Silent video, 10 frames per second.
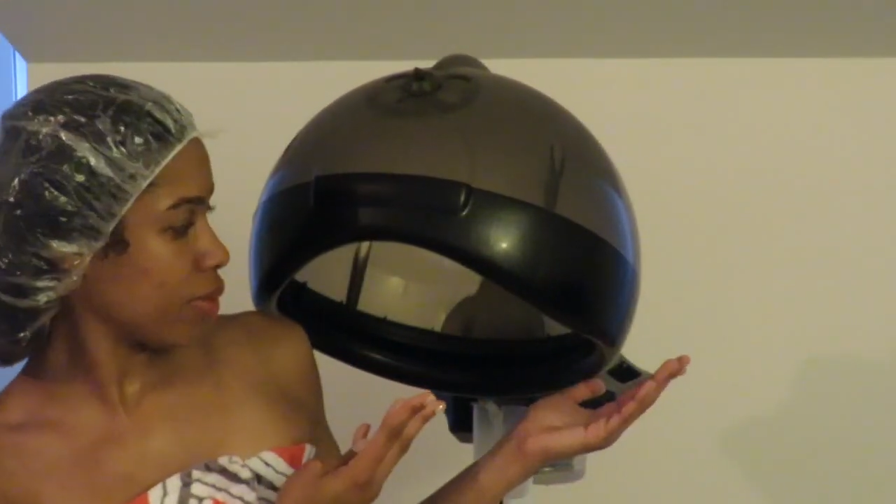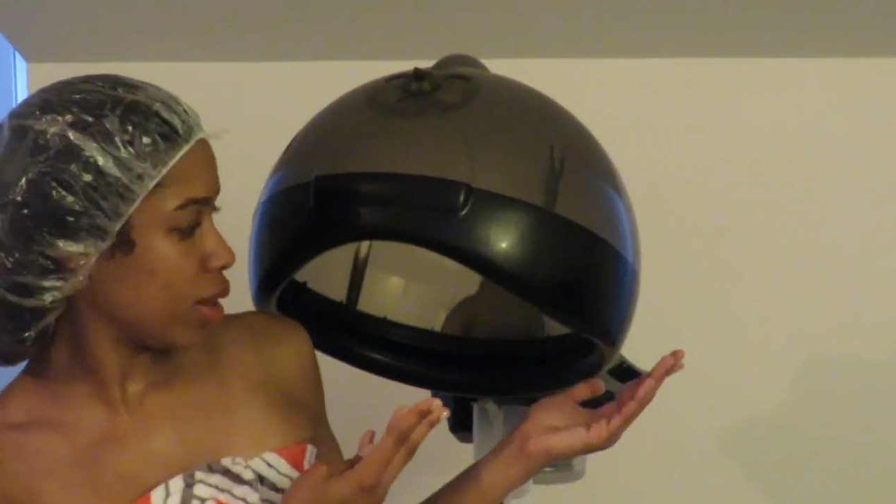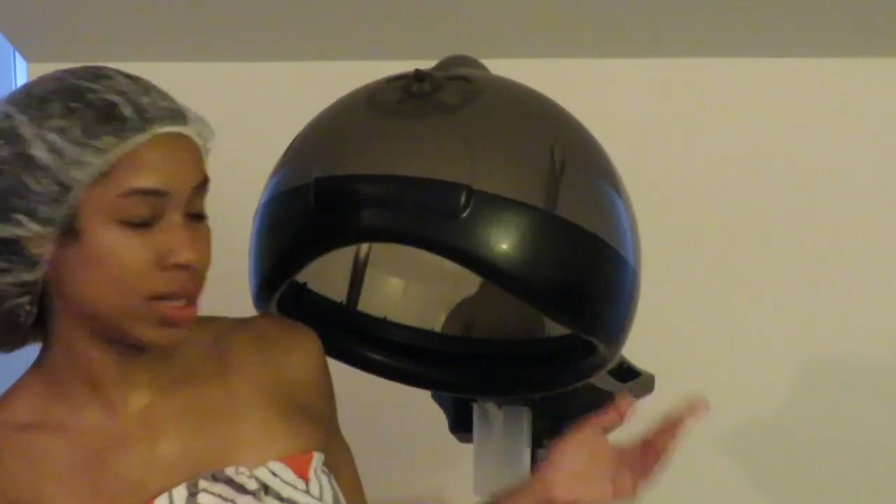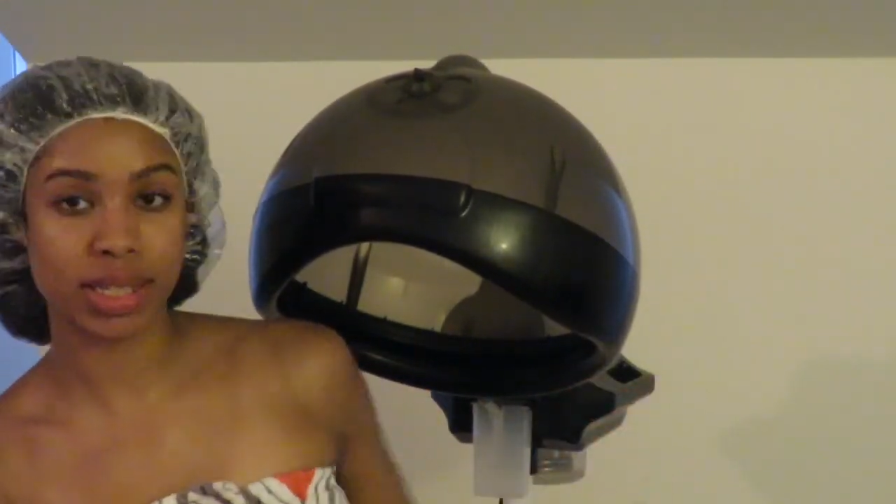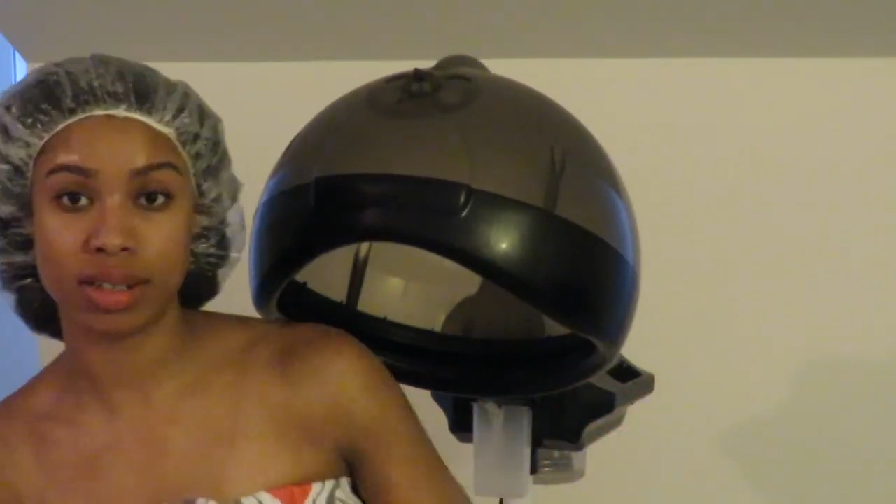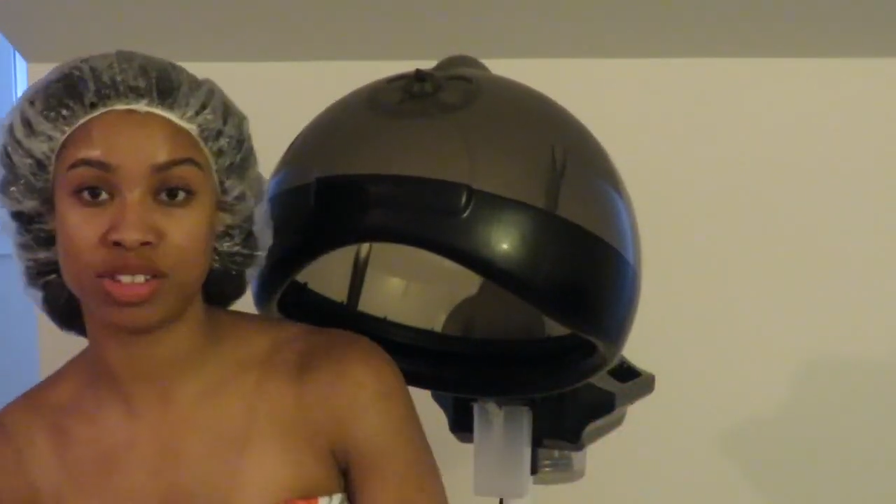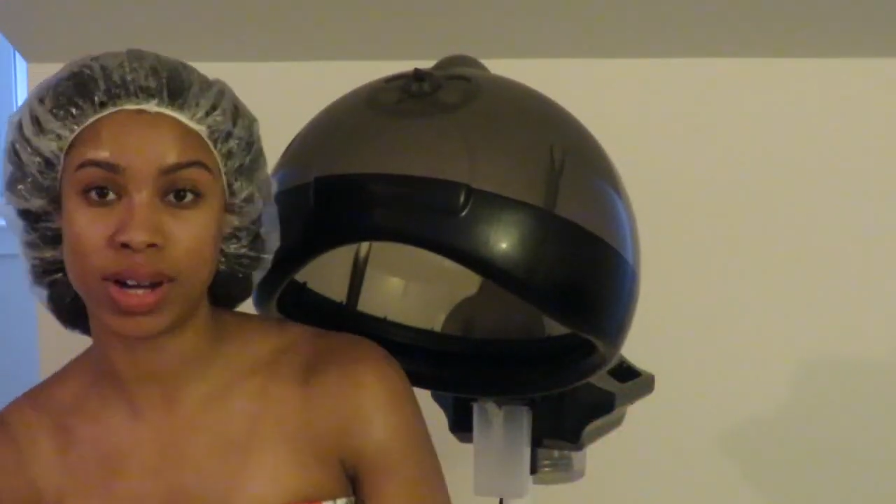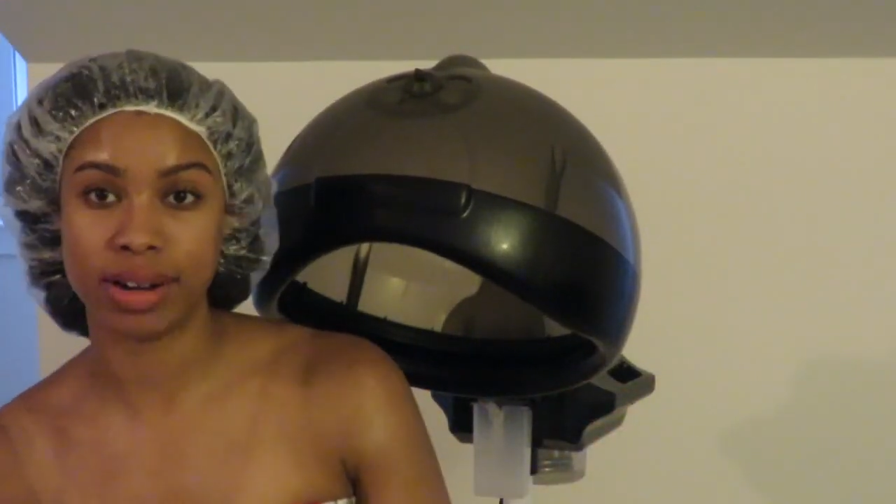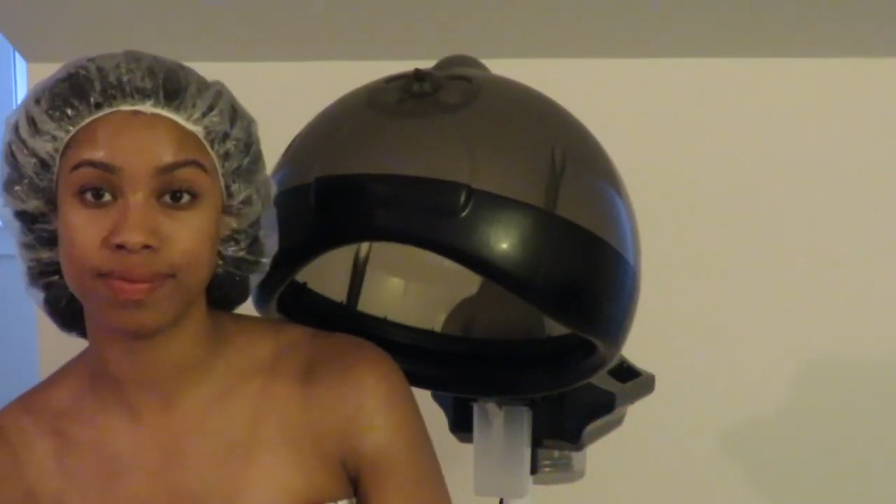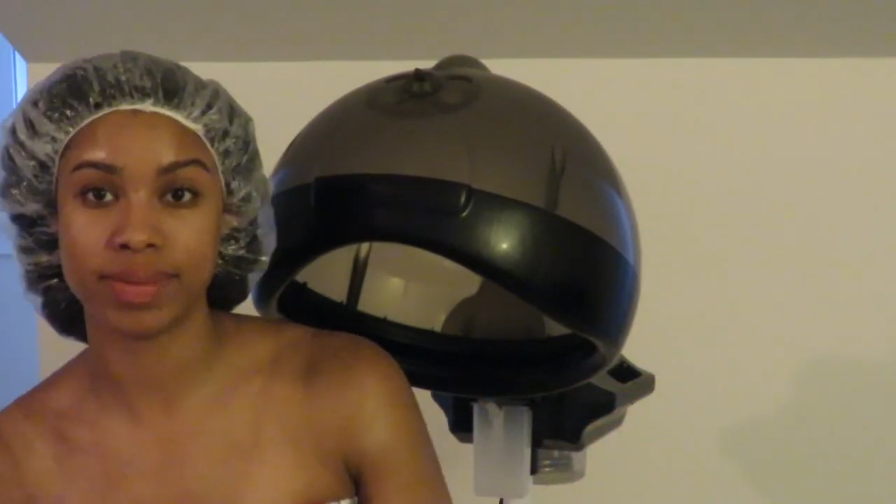flat twists.
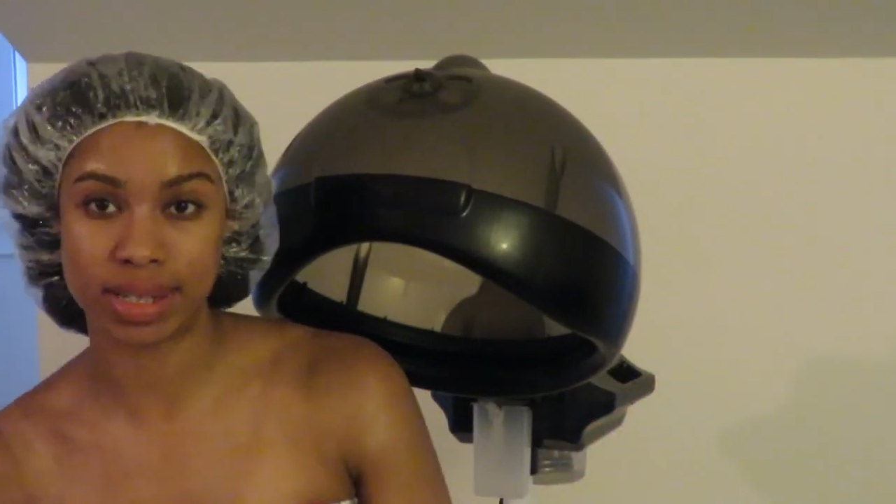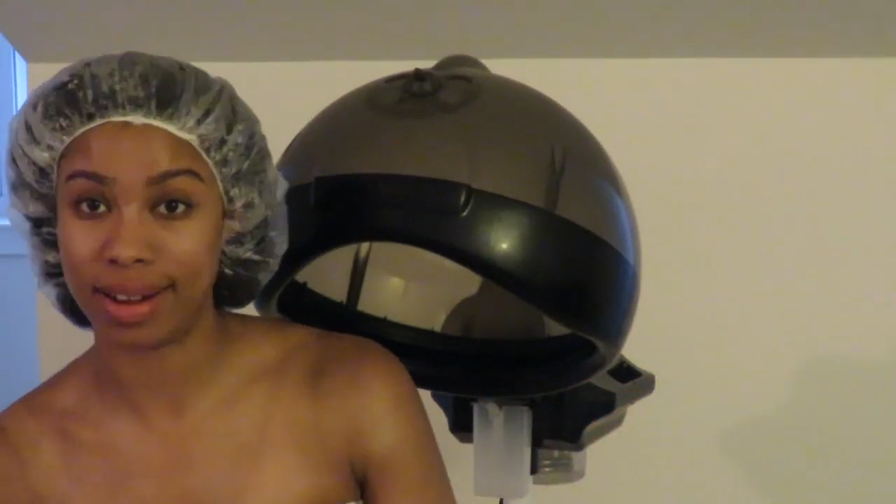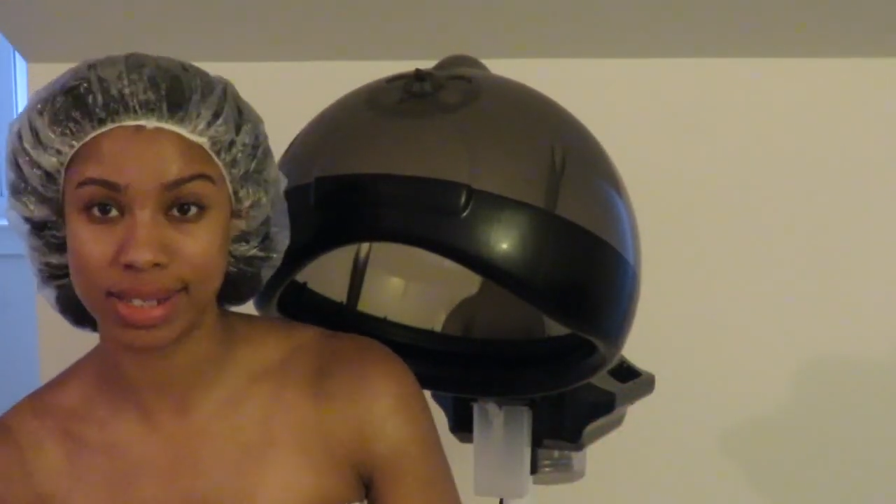I am